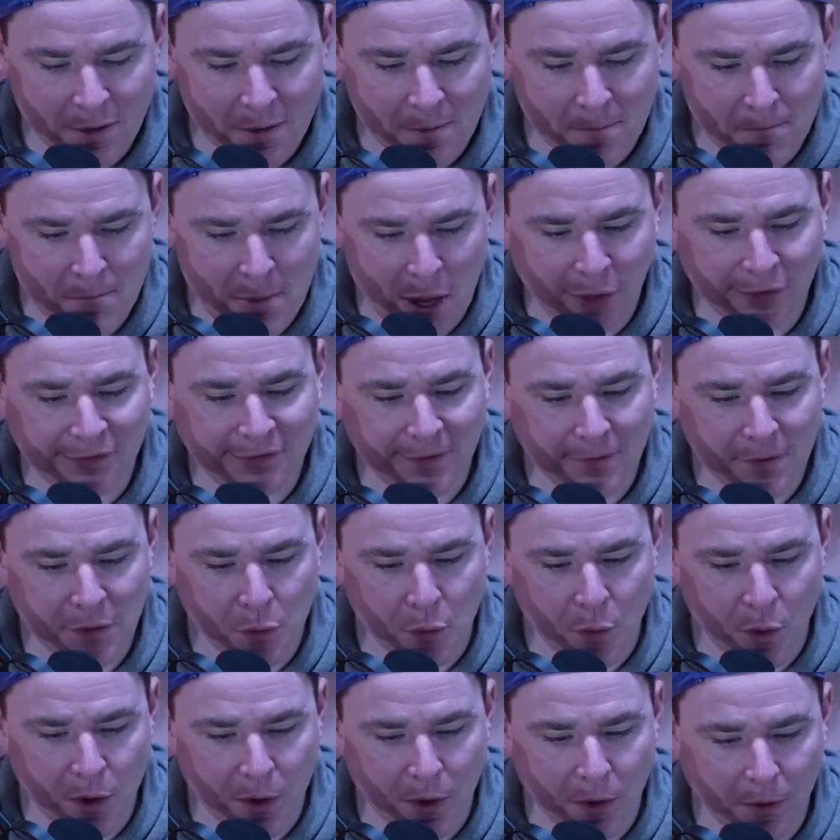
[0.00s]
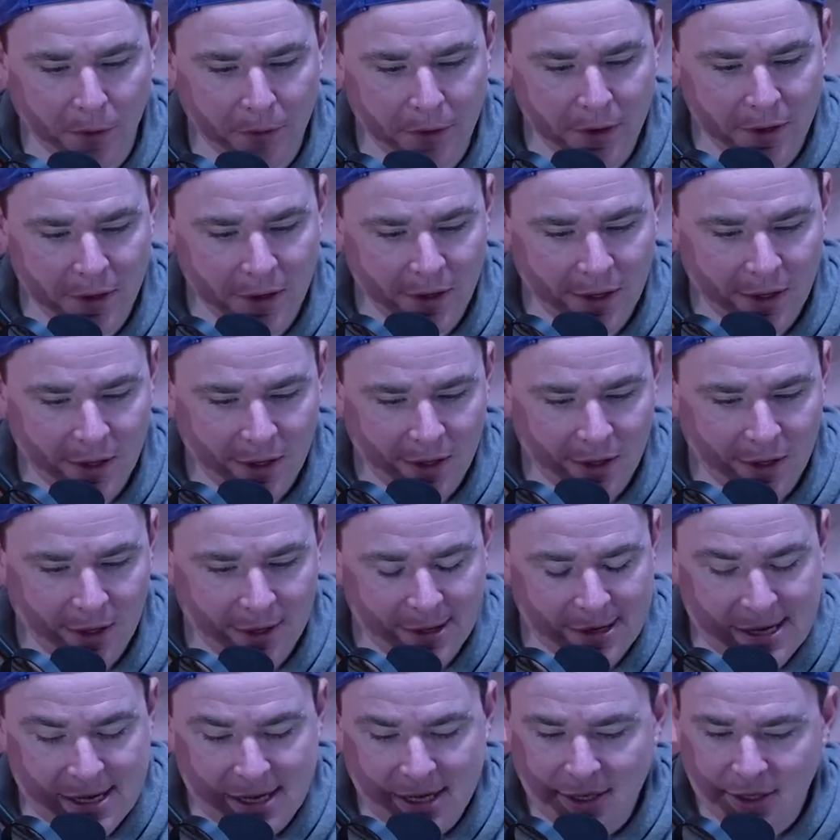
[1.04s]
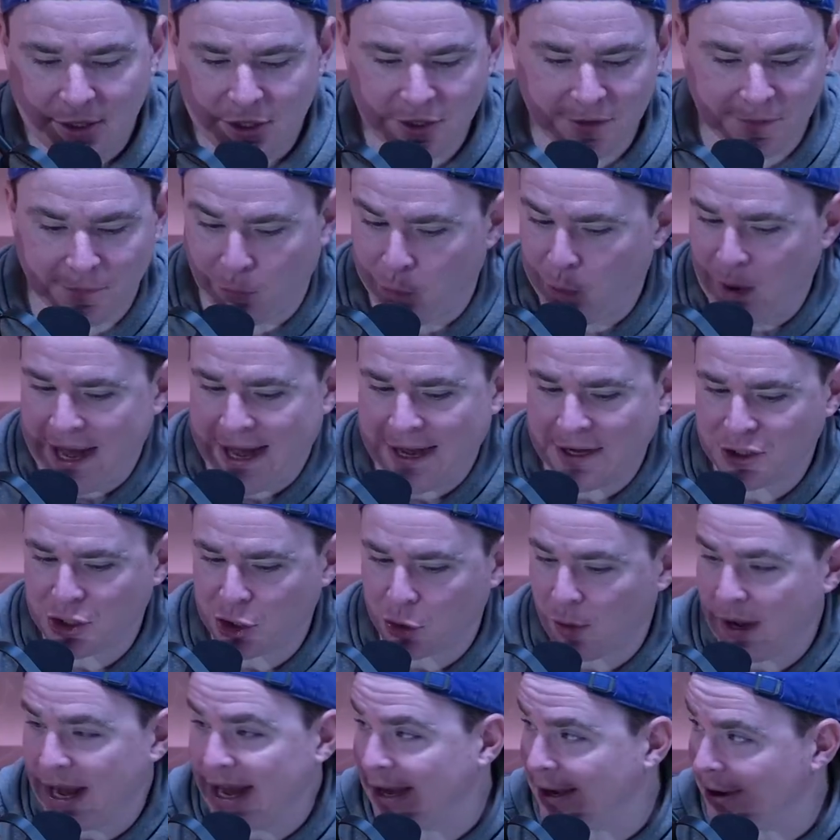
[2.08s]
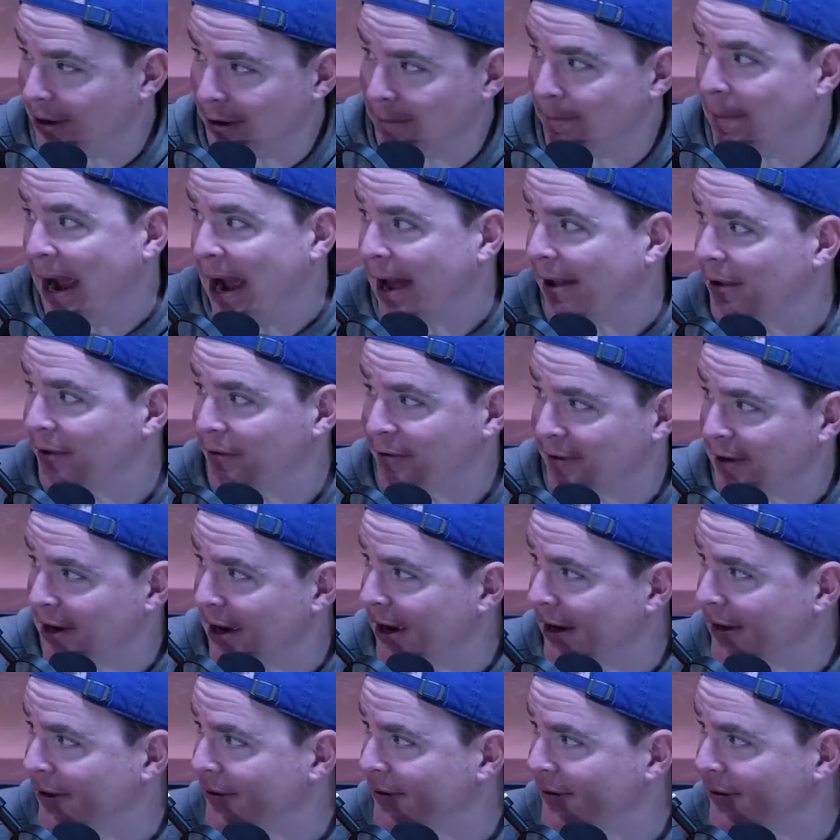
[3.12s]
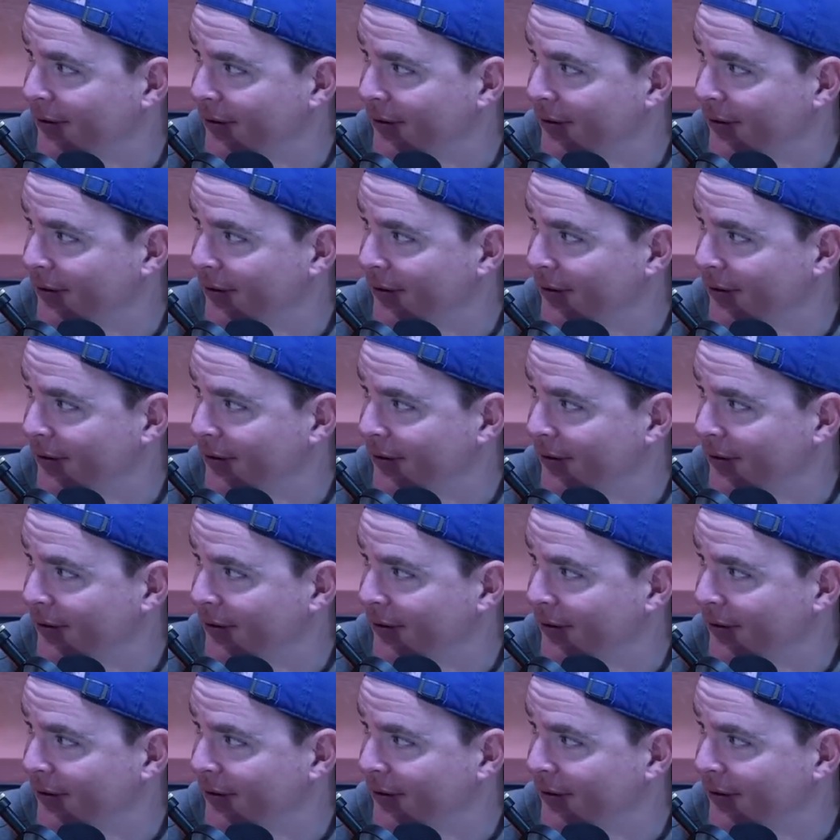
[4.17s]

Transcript: most of the world just ran train on Palestine.